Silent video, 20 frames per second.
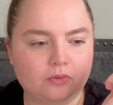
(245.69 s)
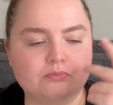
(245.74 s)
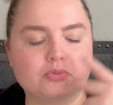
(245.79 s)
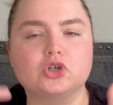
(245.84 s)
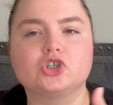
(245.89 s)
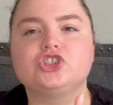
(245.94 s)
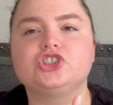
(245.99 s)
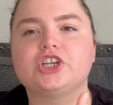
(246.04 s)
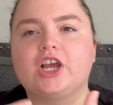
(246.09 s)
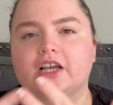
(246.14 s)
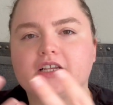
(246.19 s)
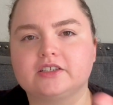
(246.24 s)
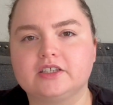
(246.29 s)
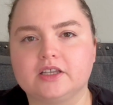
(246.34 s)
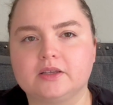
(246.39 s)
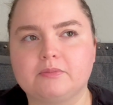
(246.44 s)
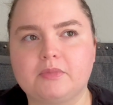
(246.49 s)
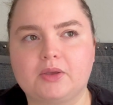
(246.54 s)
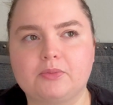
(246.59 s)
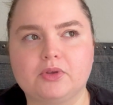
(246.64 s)

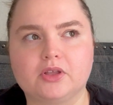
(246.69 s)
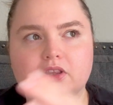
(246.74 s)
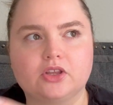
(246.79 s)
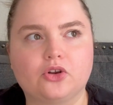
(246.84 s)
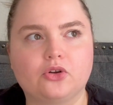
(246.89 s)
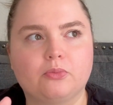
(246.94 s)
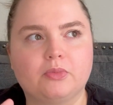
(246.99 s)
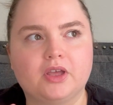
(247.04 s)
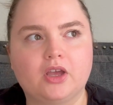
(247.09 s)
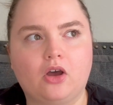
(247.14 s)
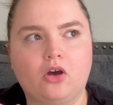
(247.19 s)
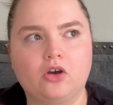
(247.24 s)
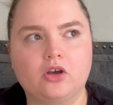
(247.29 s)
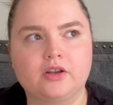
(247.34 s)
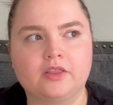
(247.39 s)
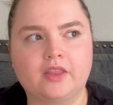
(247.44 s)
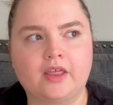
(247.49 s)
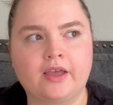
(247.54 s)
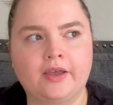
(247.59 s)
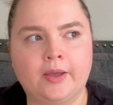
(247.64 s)
projecting maybe a little bit
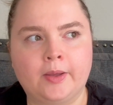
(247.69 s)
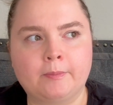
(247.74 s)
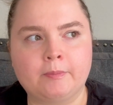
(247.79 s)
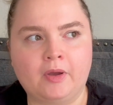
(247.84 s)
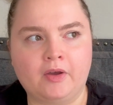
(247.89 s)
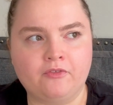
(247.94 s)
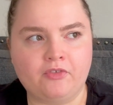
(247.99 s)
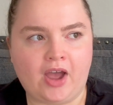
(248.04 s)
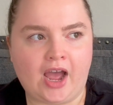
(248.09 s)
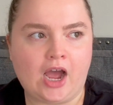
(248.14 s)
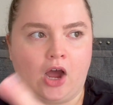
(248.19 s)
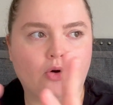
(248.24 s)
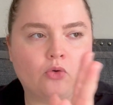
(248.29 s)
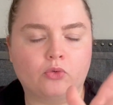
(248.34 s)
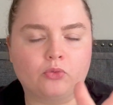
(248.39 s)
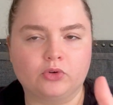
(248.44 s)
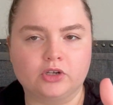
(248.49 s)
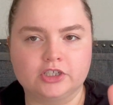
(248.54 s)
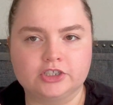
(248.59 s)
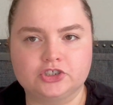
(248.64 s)
on them of how a
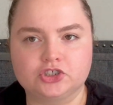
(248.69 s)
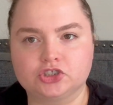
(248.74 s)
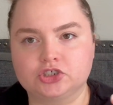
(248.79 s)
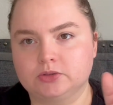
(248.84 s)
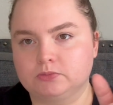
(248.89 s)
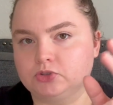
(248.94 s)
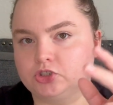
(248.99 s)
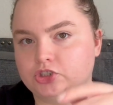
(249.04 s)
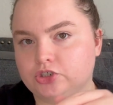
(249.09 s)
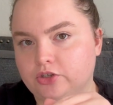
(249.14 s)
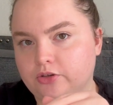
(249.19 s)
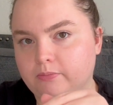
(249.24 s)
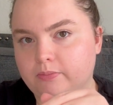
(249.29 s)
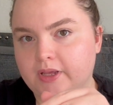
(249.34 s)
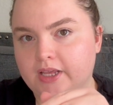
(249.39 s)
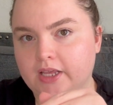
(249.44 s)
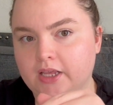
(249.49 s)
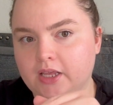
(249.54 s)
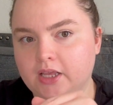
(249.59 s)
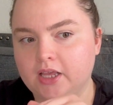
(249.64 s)
relationship should
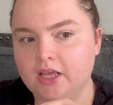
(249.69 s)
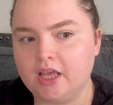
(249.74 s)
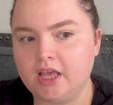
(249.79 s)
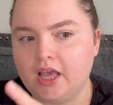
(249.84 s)
be.